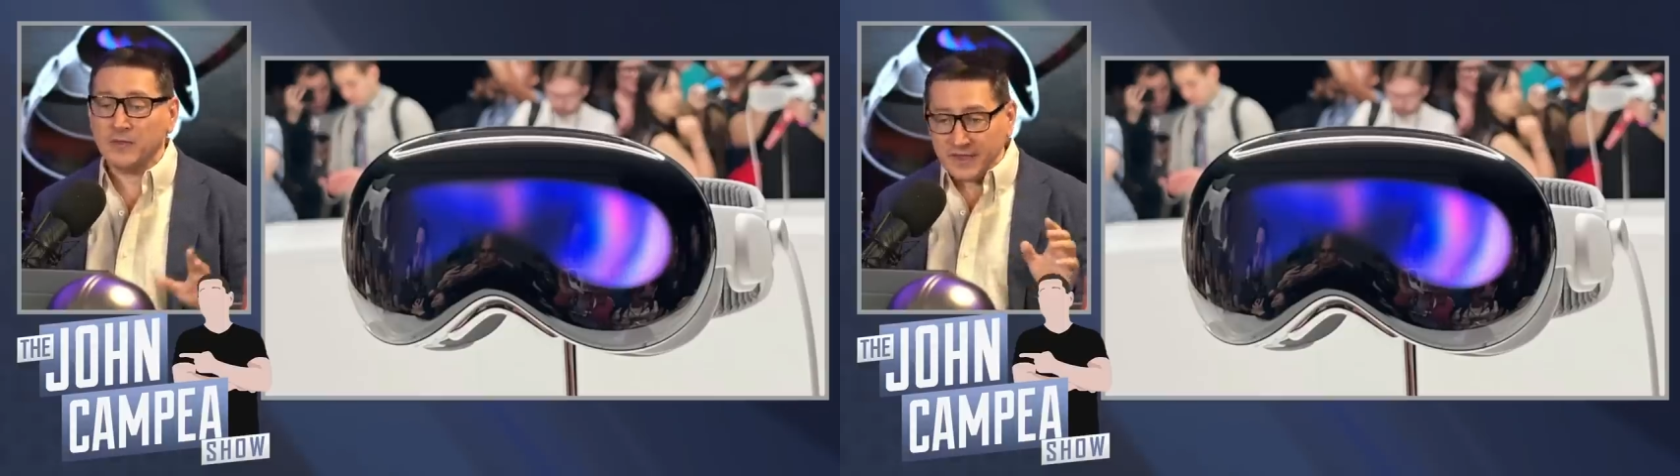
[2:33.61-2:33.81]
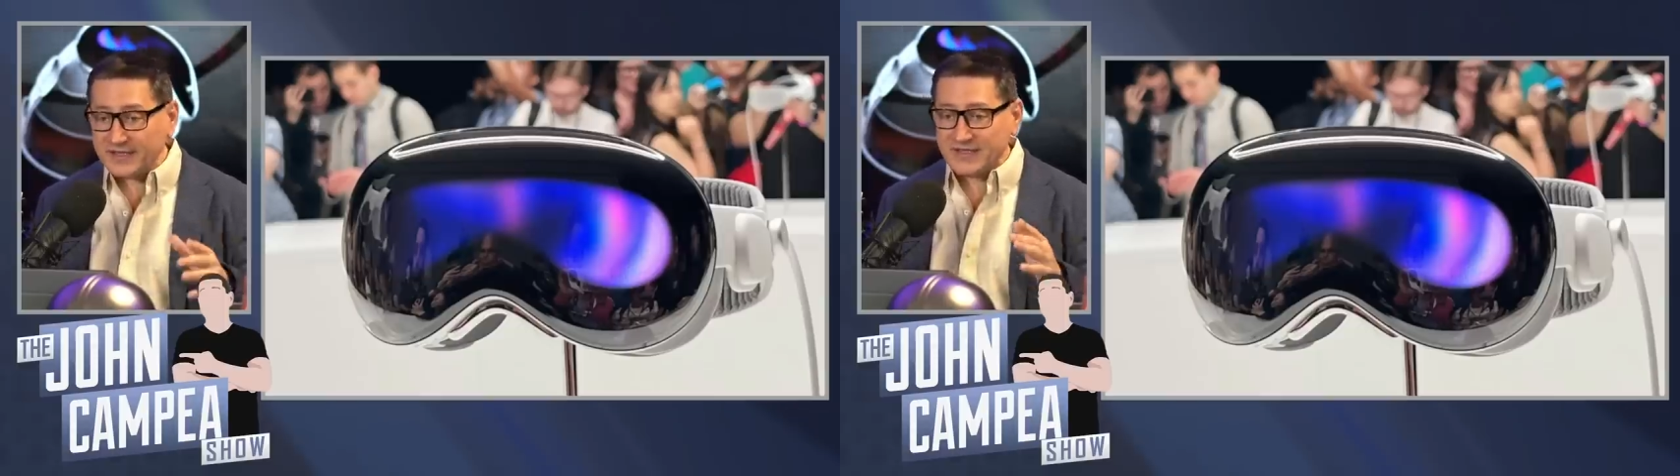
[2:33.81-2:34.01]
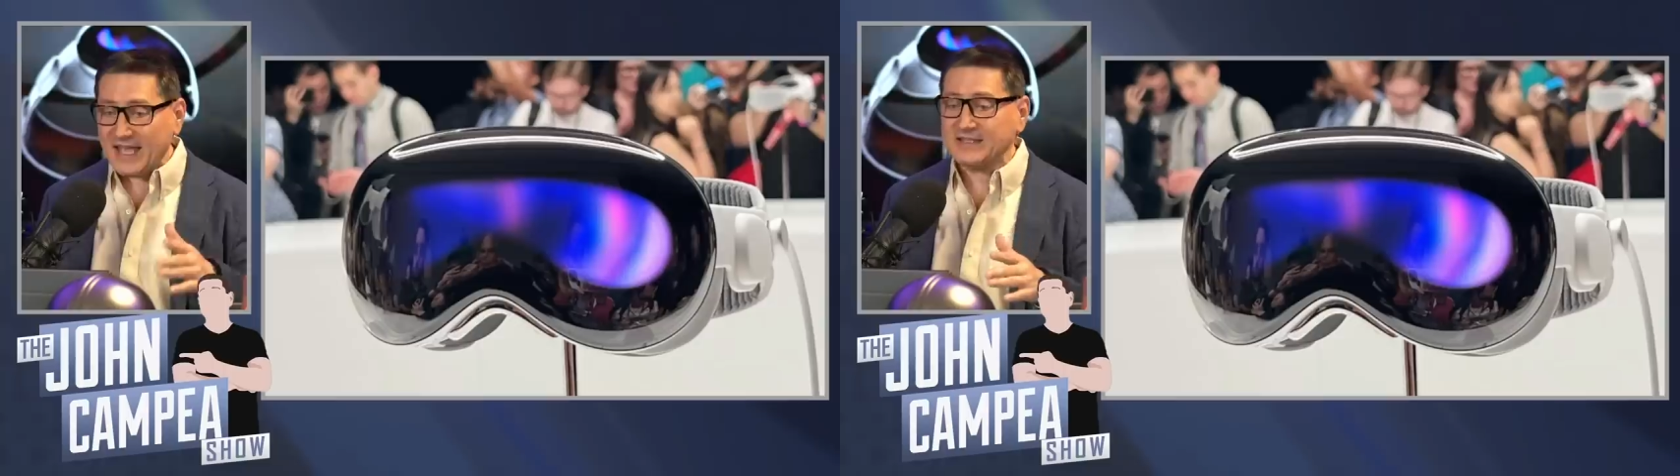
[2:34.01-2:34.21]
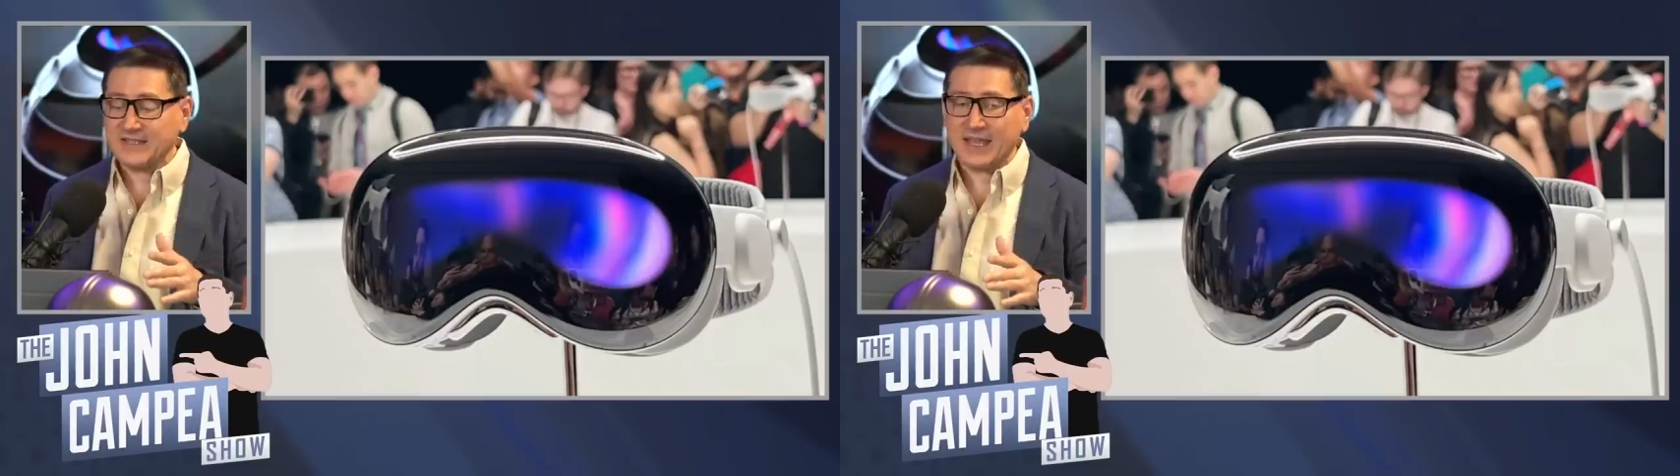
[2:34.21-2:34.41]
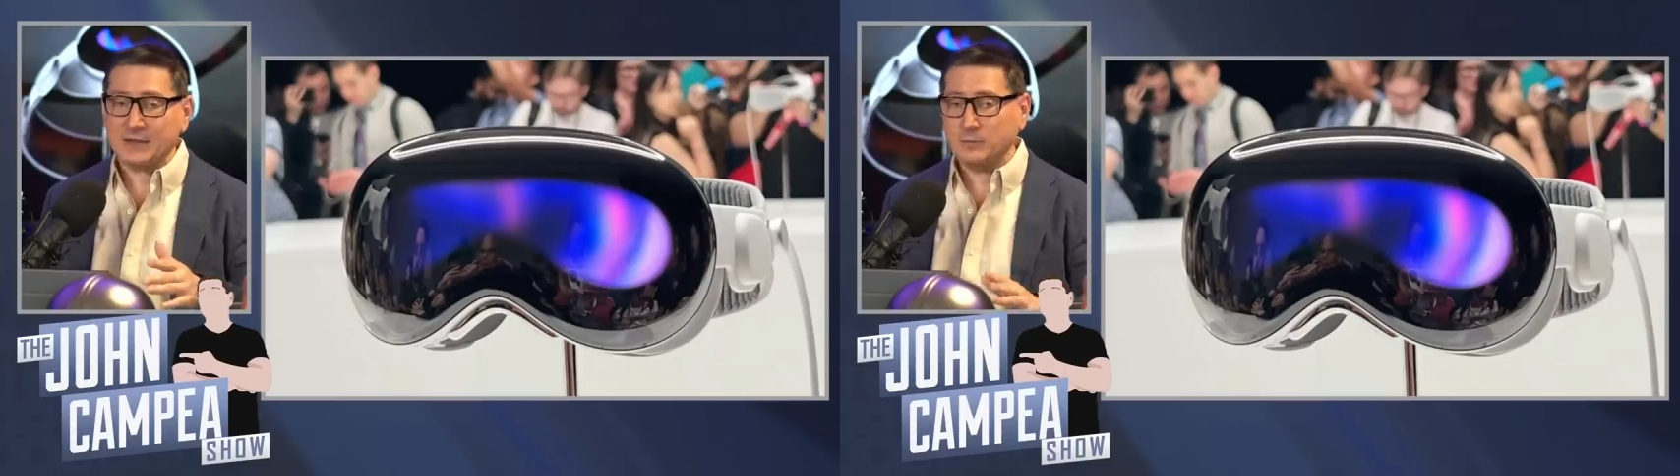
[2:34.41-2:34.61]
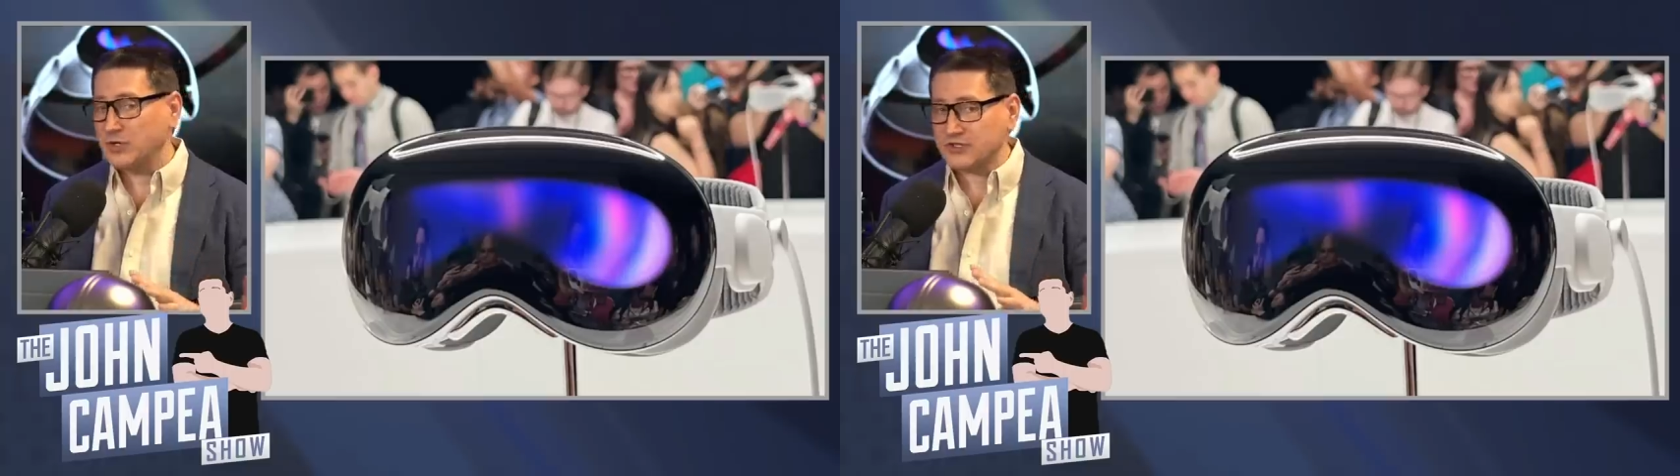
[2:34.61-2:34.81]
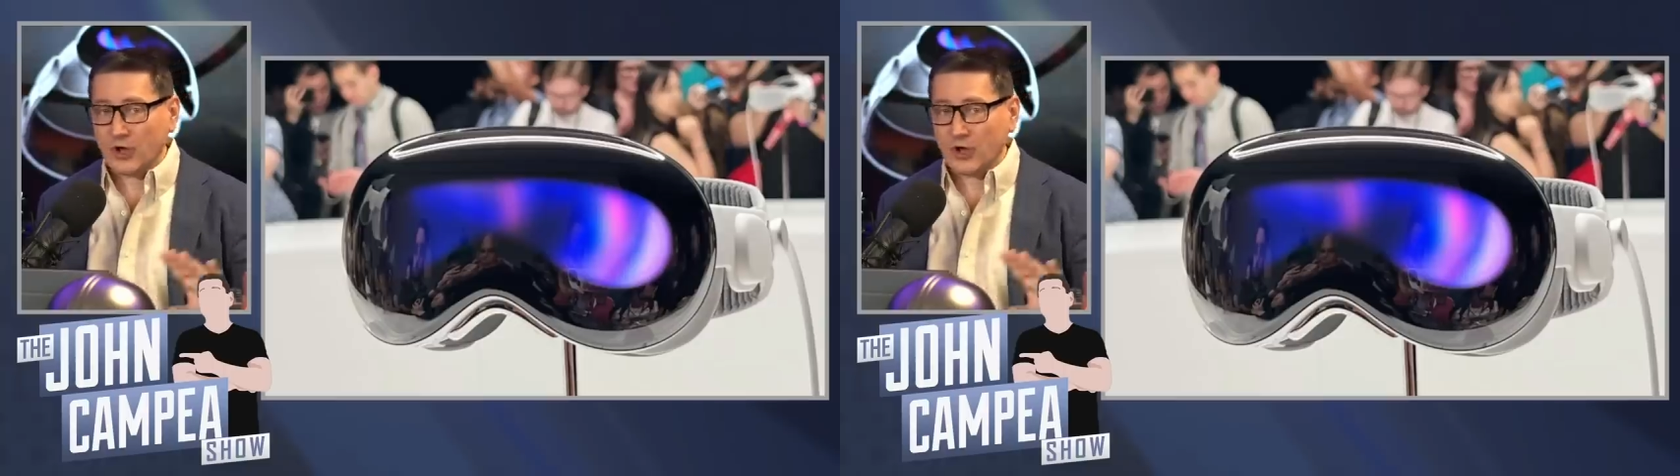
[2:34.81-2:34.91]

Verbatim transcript: This headset puts